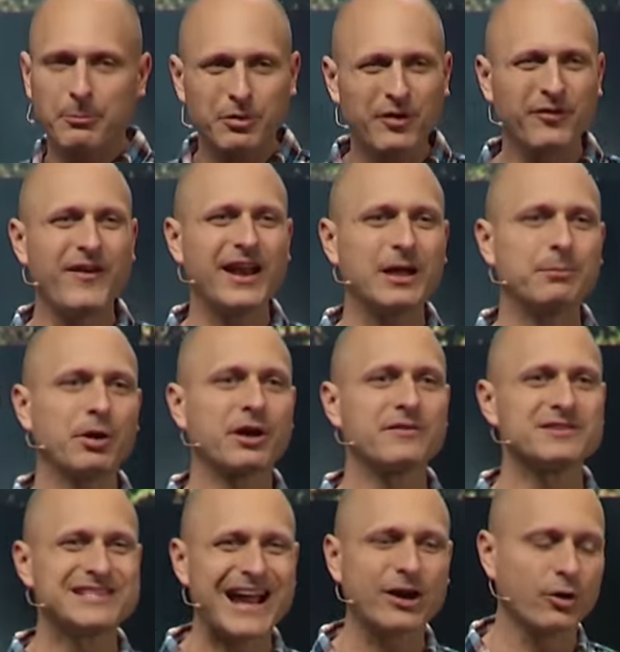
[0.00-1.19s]
prophetic book of
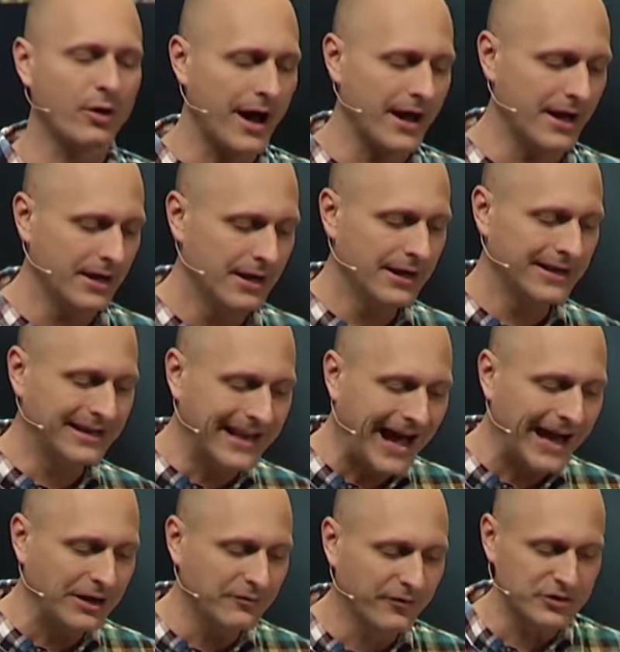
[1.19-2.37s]
Zechariah
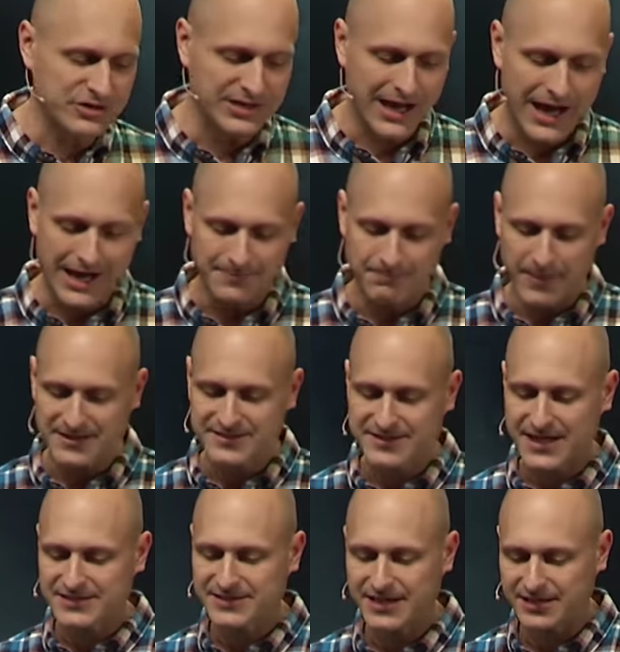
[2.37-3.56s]
nine, verse nine, it
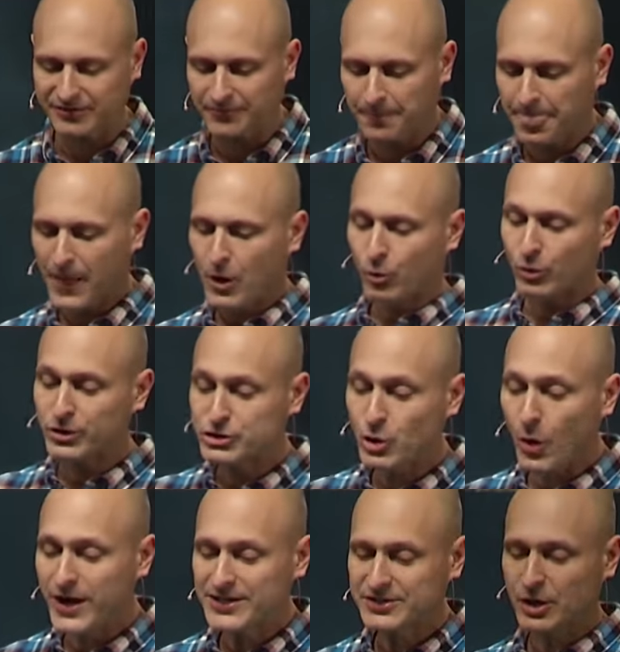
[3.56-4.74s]
says this,
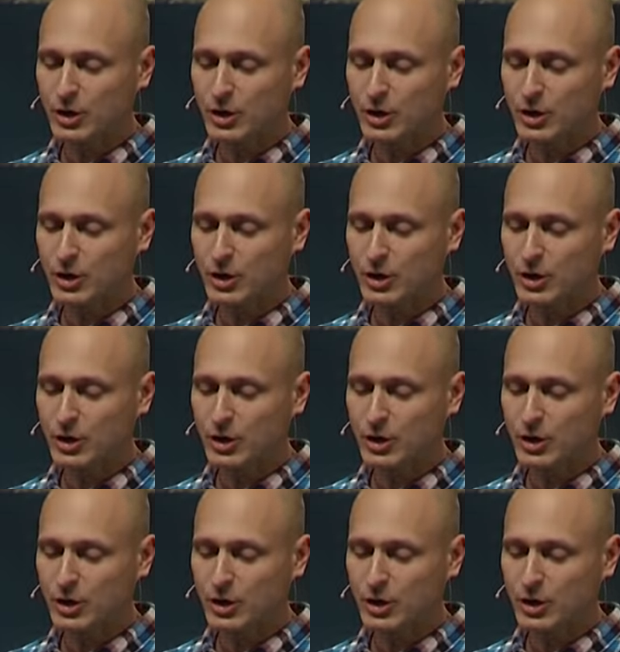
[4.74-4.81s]
rejoice